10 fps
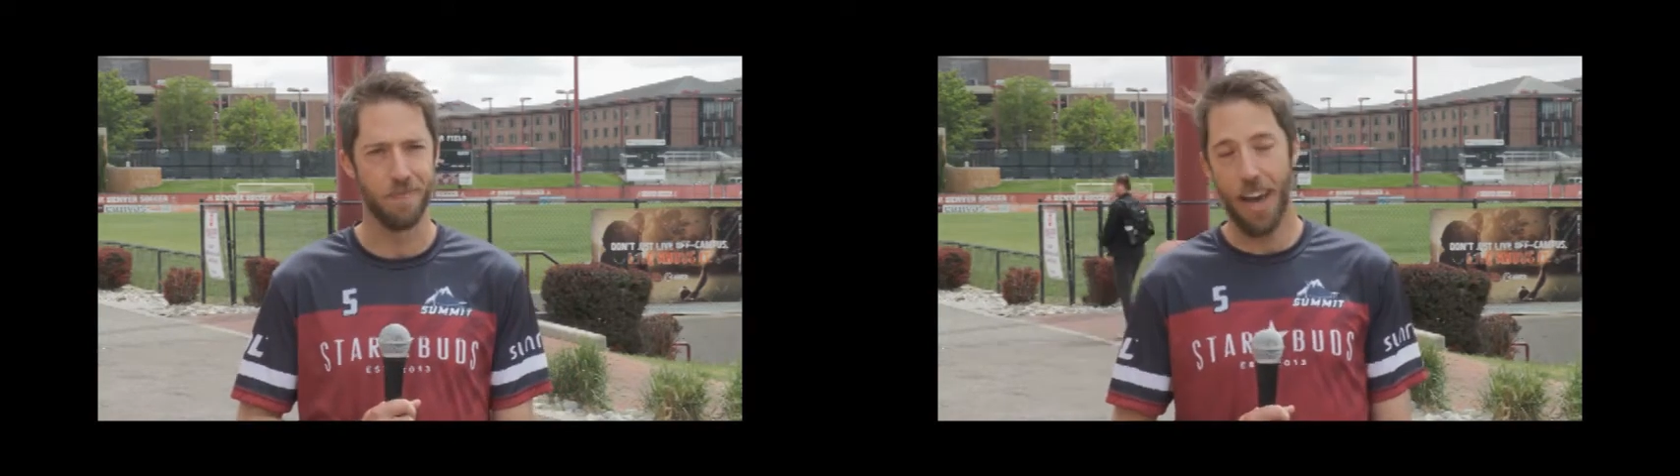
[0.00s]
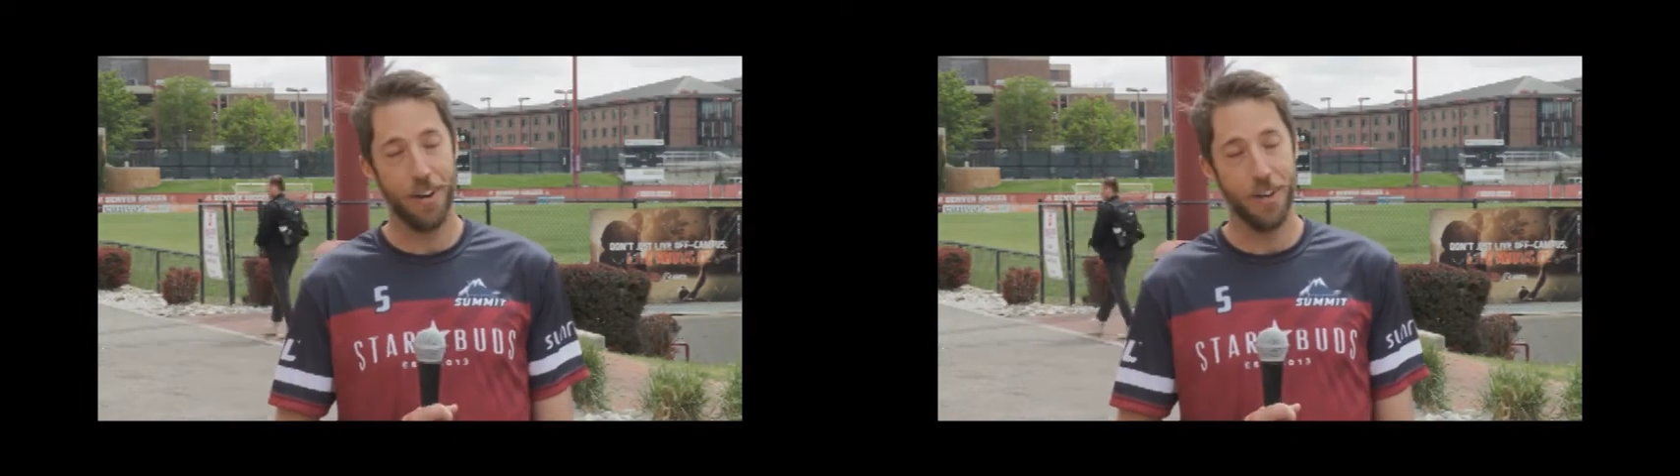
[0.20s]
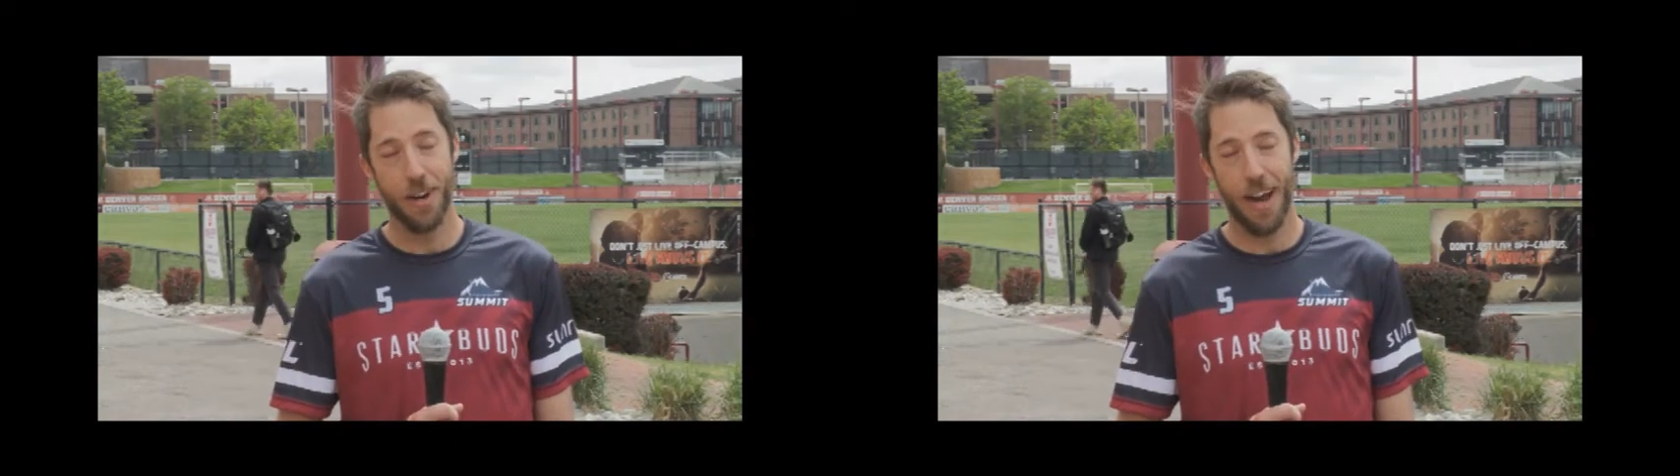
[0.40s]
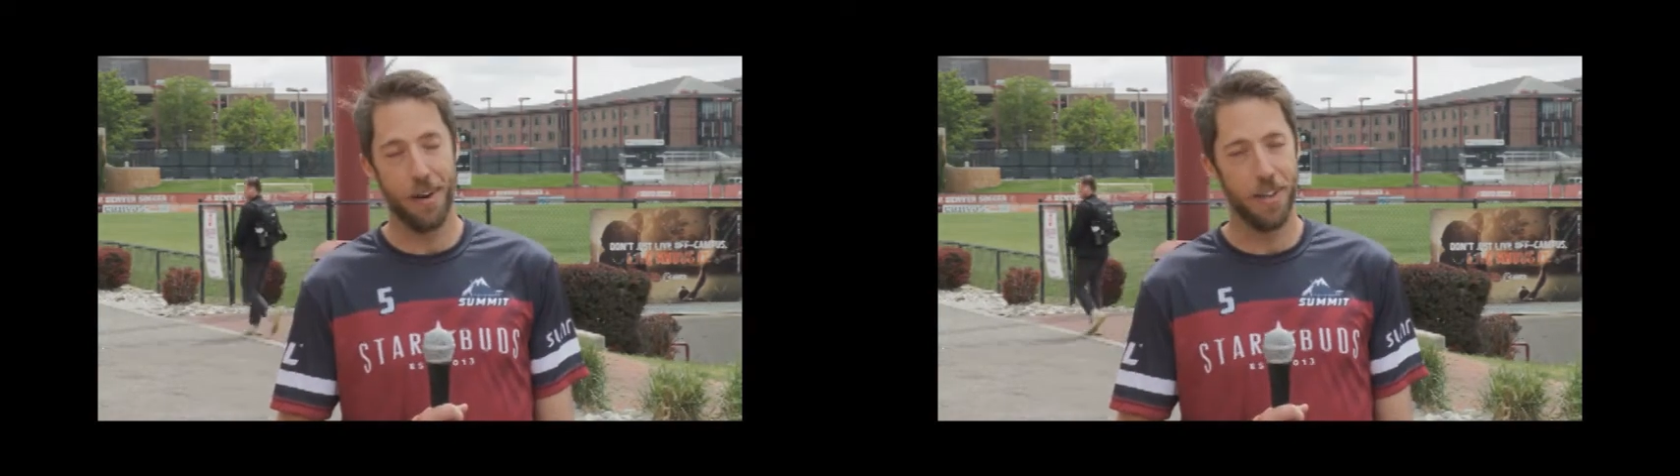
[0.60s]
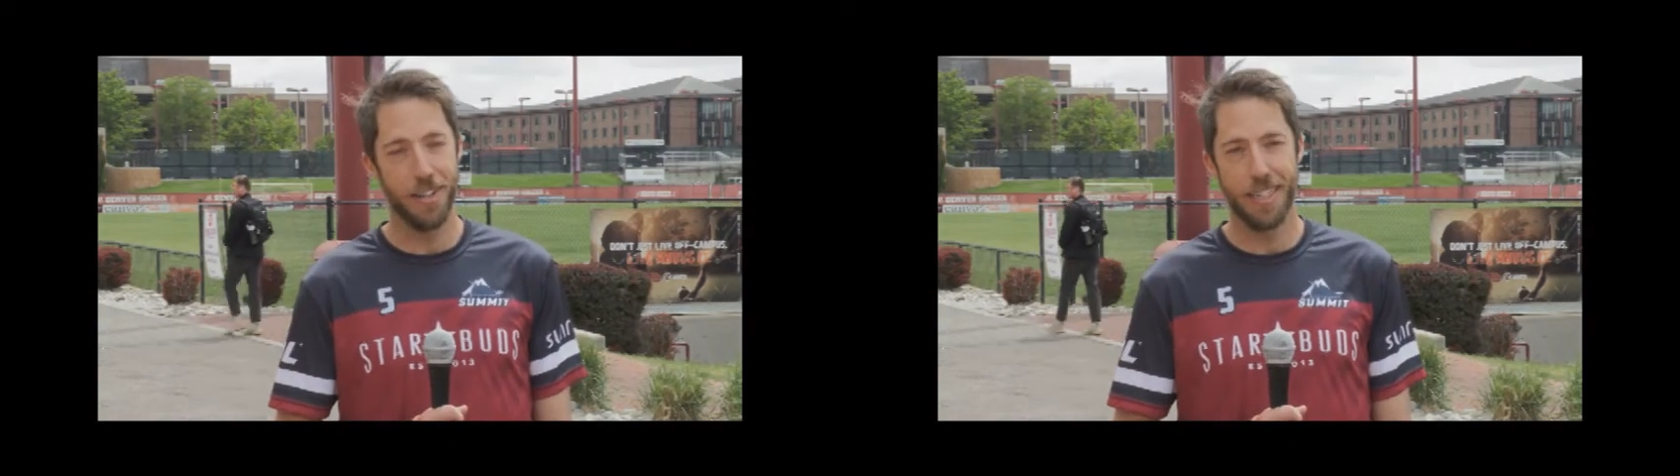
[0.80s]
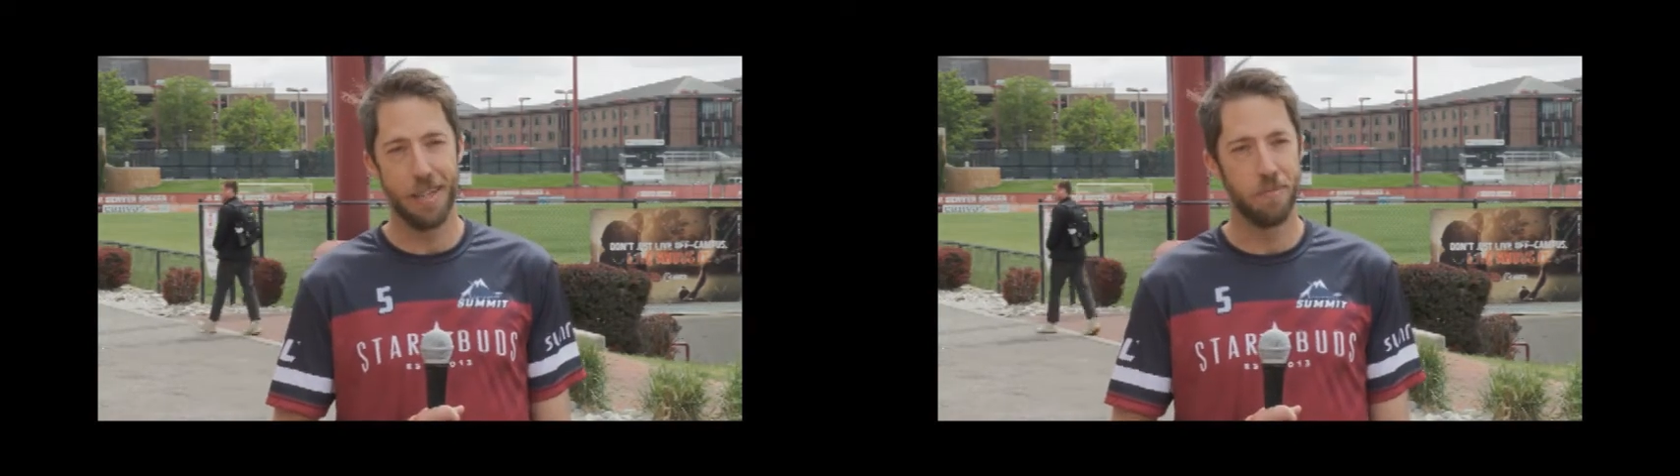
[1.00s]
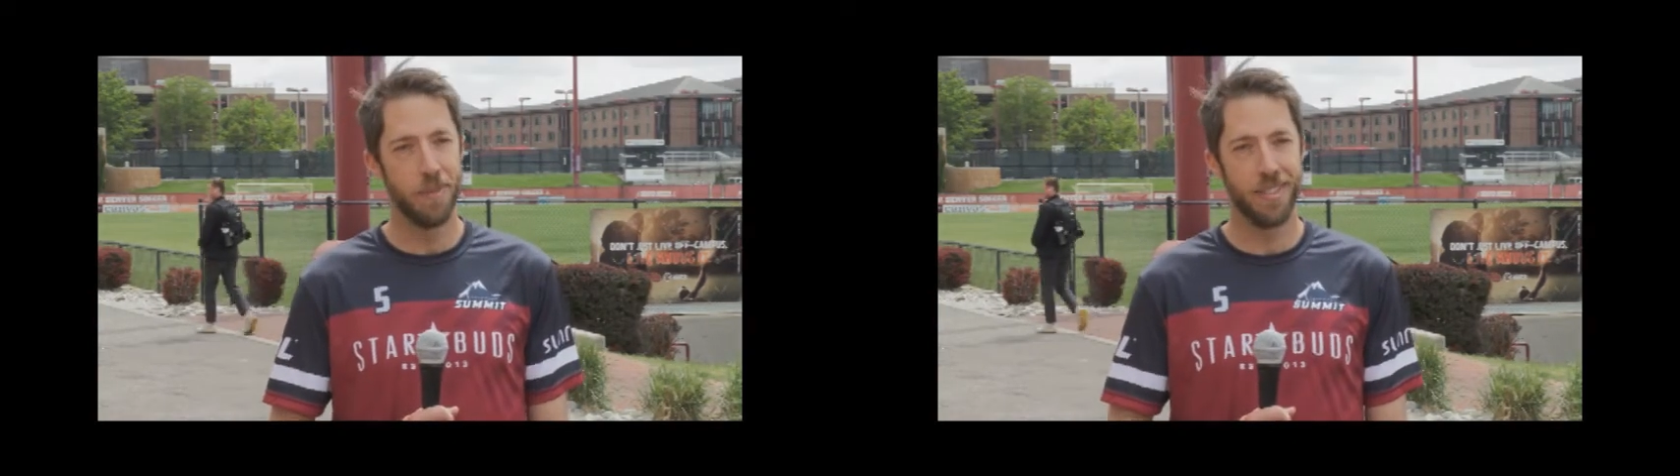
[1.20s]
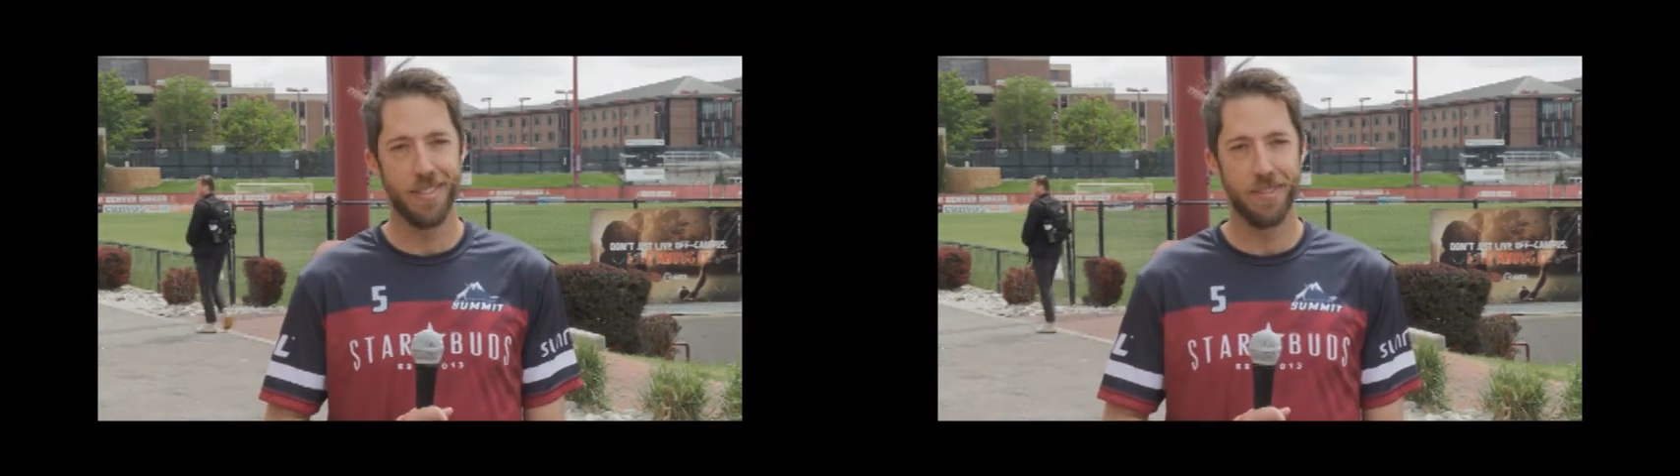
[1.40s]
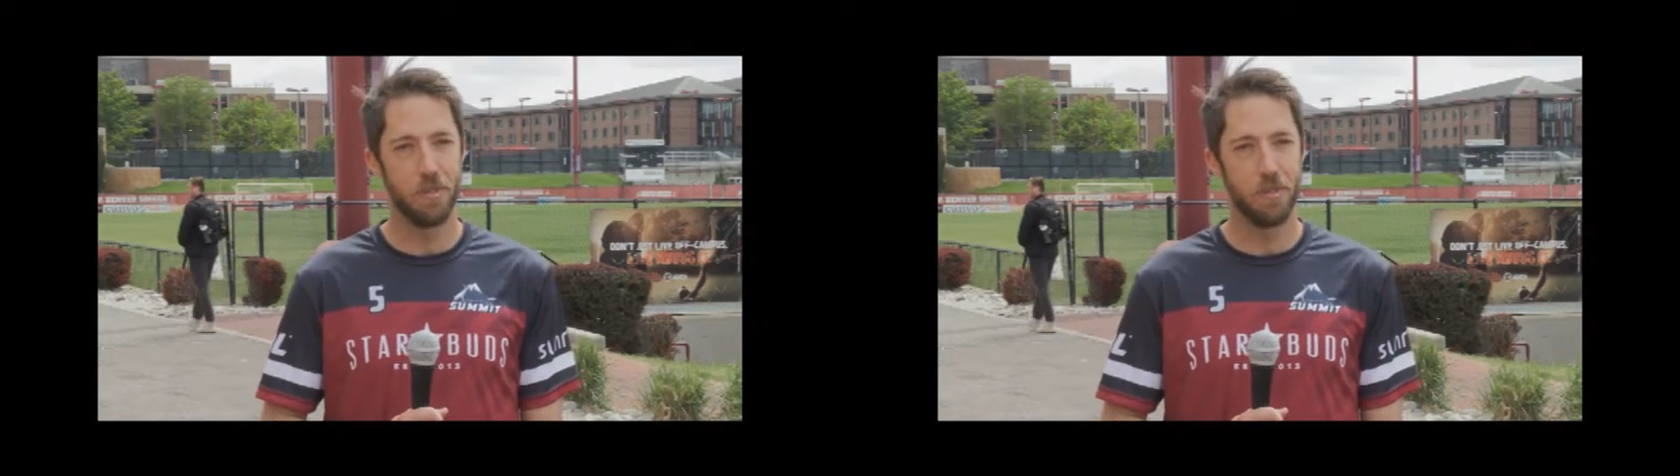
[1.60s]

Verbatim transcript: I don't know how other teams